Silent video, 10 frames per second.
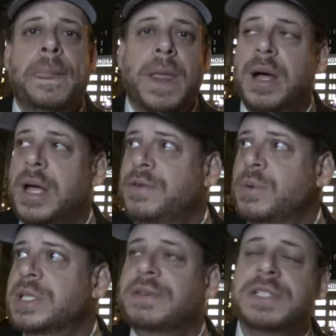if you
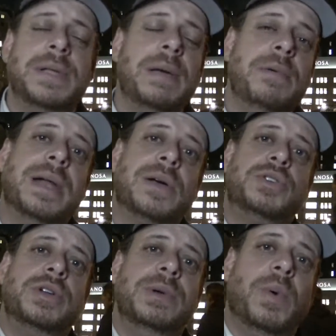receive some type of medical
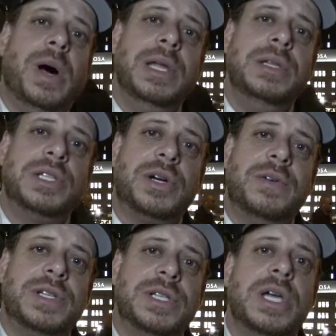treatment while in the
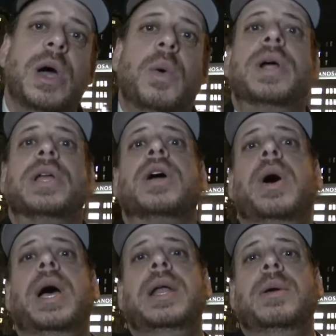services, we're going to go
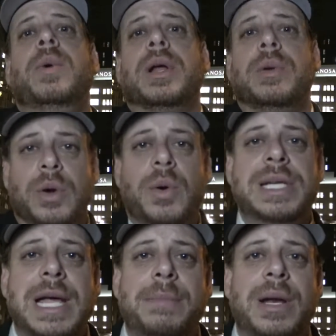ahead and we're going to
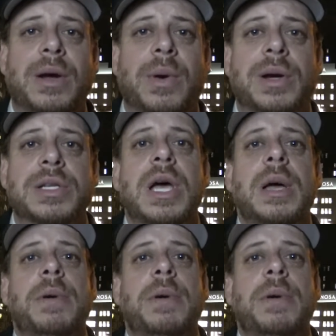request that medical records.